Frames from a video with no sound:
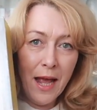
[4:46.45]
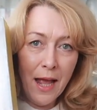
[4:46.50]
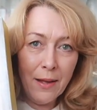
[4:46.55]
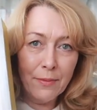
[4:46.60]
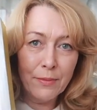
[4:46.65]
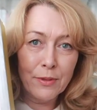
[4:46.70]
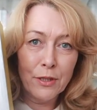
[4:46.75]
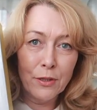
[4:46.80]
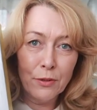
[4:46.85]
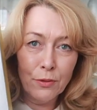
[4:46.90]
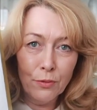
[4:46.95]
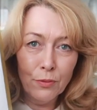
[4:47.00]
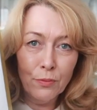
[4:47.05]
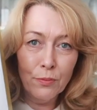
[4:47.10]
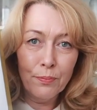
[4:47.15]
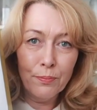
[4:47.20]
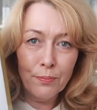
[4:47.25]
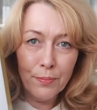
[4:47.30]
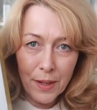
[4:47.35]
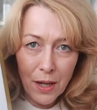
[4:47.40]
absolute
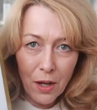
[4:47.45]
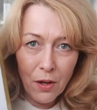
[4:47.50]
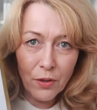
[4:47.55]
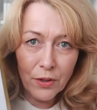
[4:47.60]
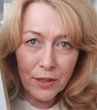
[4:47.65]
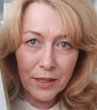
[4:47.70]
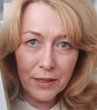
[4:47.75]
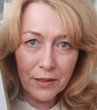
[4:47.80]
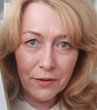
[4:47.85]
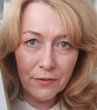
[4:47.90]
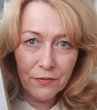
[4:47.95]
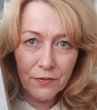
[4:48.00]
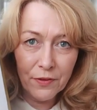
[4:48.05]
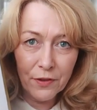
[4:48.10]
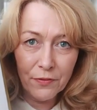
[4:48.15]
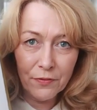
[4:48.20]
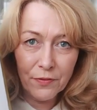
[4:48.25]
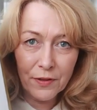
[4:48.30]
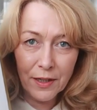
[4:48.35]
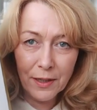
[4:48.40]
bargain at
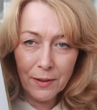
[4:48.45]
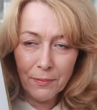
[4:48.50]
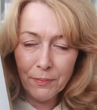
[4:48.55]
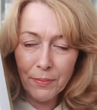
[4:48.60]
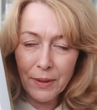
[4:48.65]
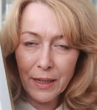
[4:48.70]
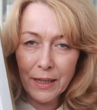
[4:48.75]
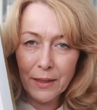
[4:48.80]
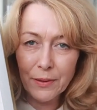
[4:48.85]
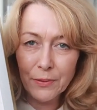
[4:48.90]
£15.